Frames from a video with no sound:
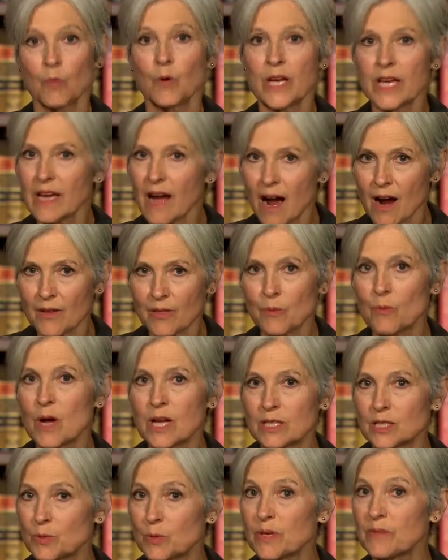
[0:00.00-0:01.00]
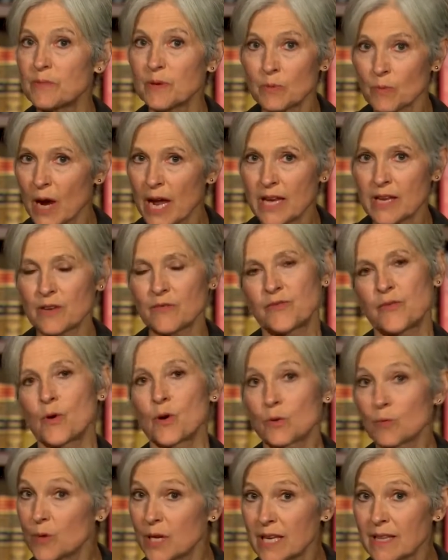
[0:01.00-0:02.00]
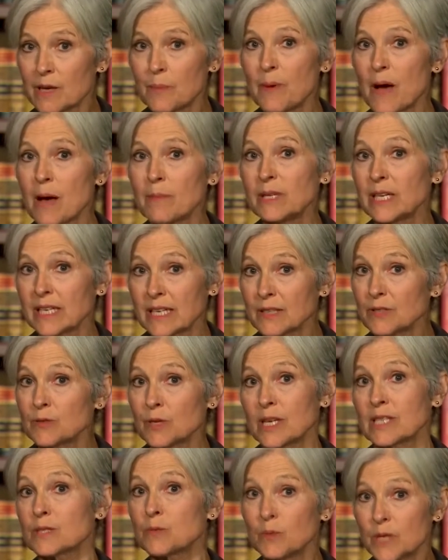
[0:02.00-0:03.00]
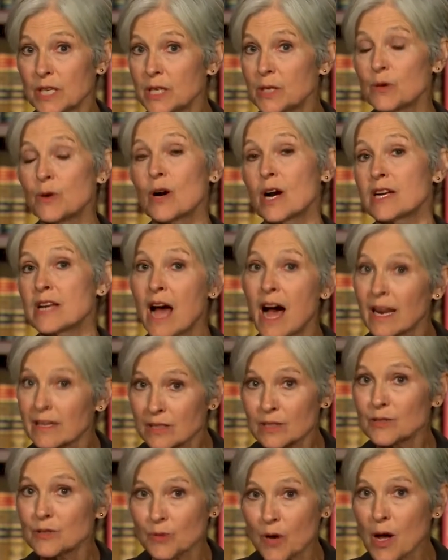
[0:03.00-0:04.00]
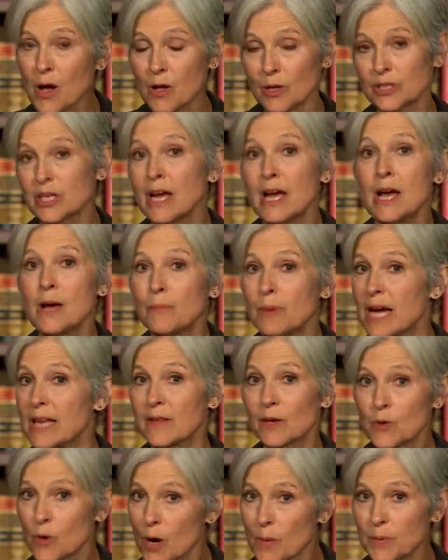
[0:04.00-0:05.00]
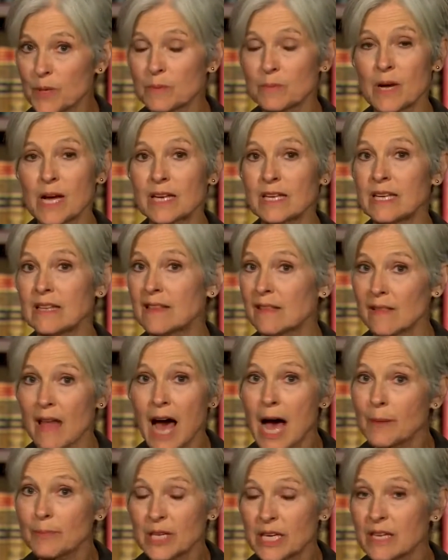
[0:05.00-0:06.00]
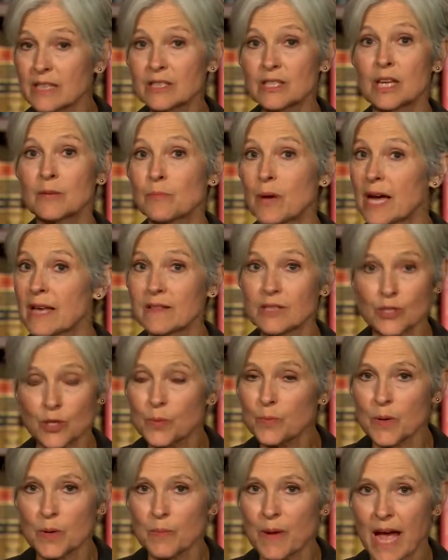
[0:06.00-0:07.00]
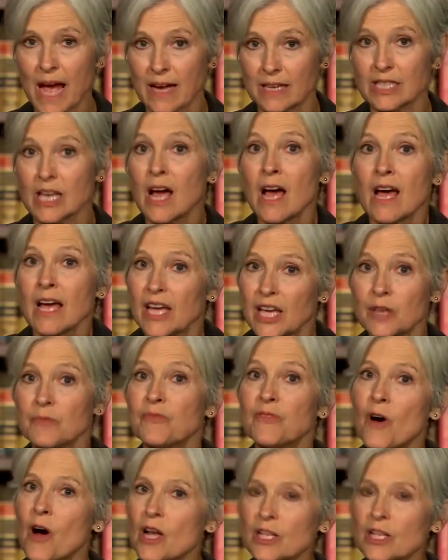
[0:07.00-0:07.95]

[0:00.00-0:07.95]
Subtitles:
We are the ones we've been waiting for. We, the public interest, we who are not controlled by the corporate money, the lobbyists, and by the super PACs. It